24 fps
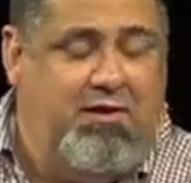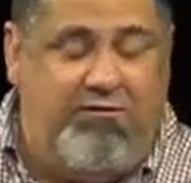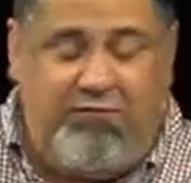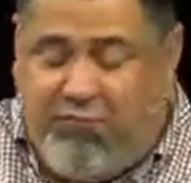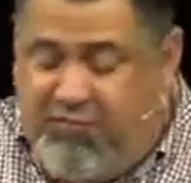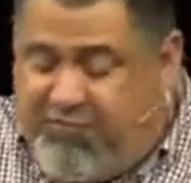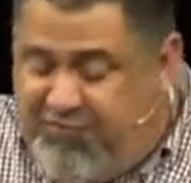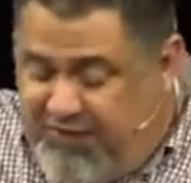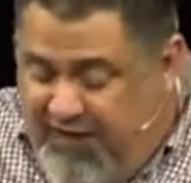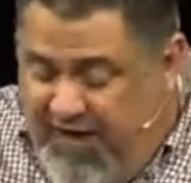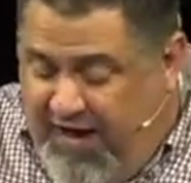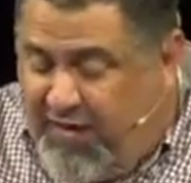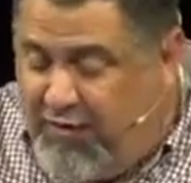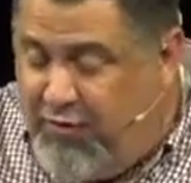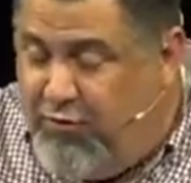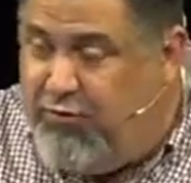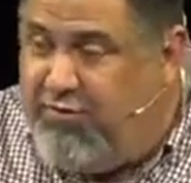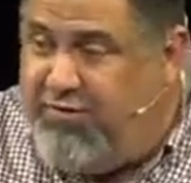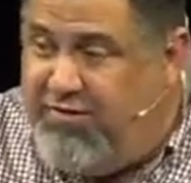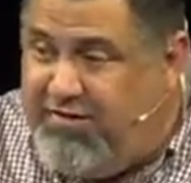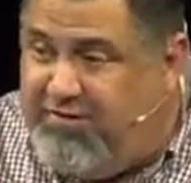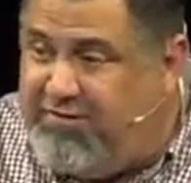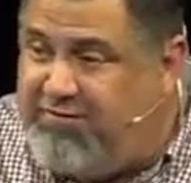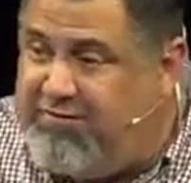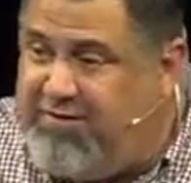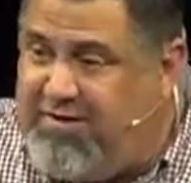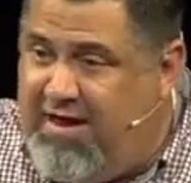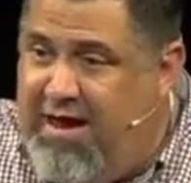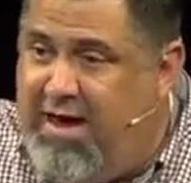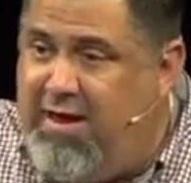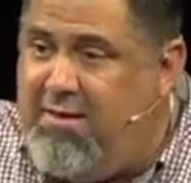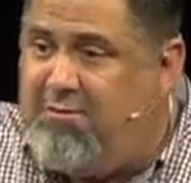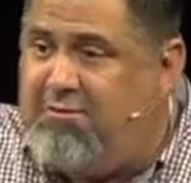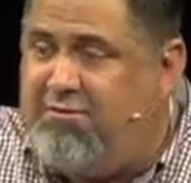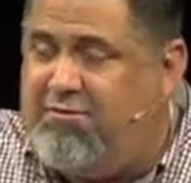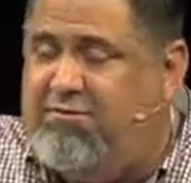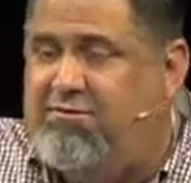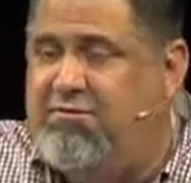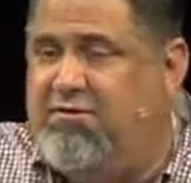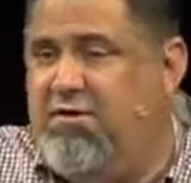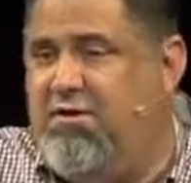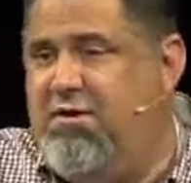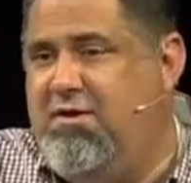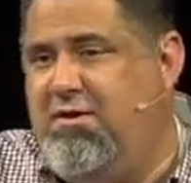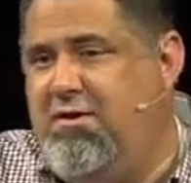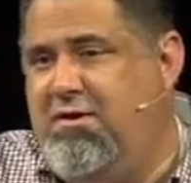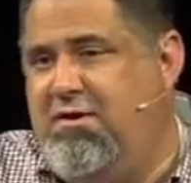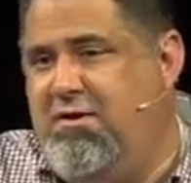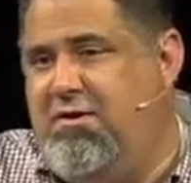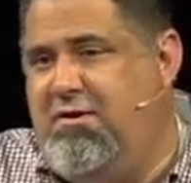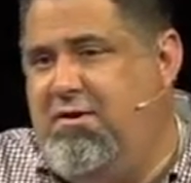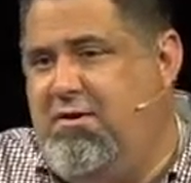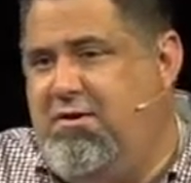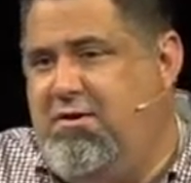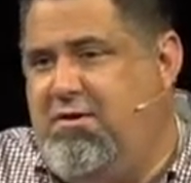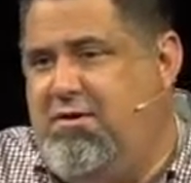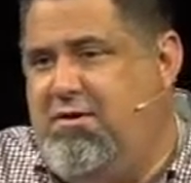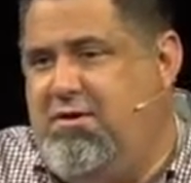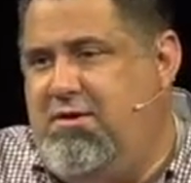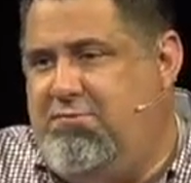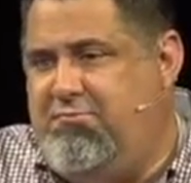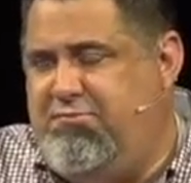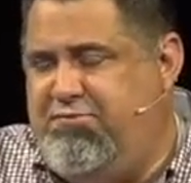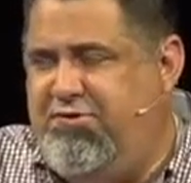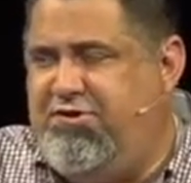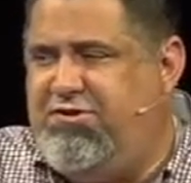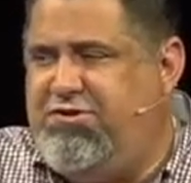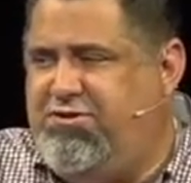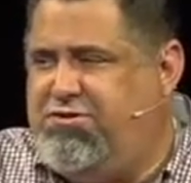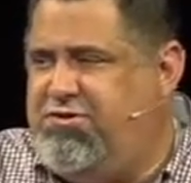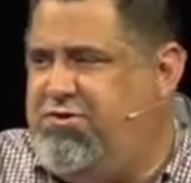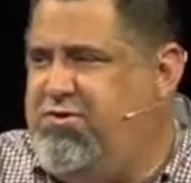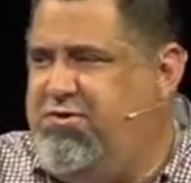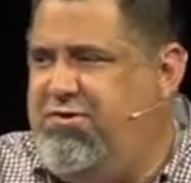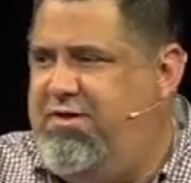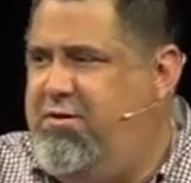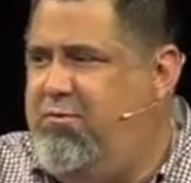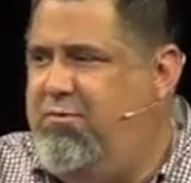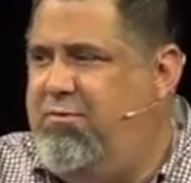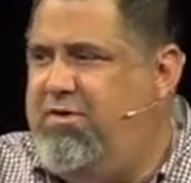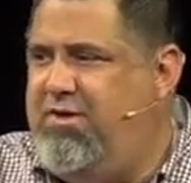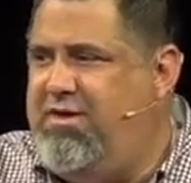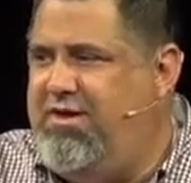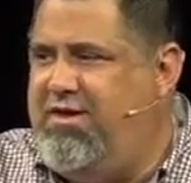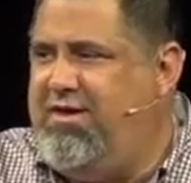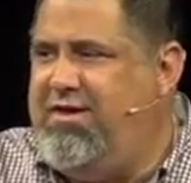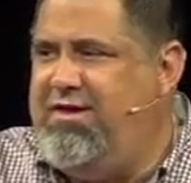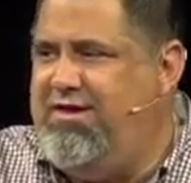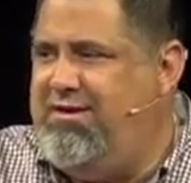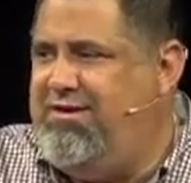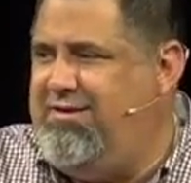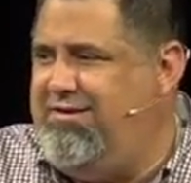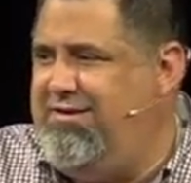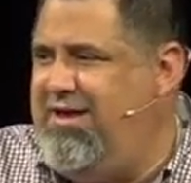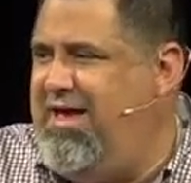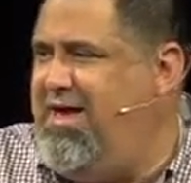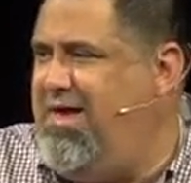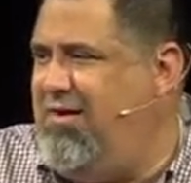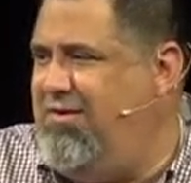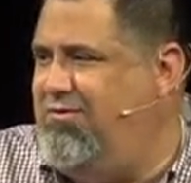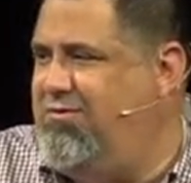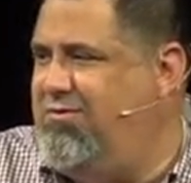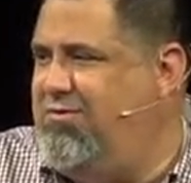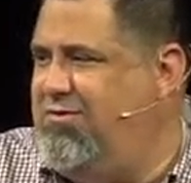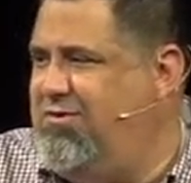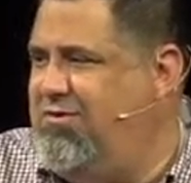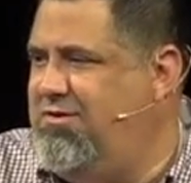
If we follow these steps, I'm pretty sure that we can get it down.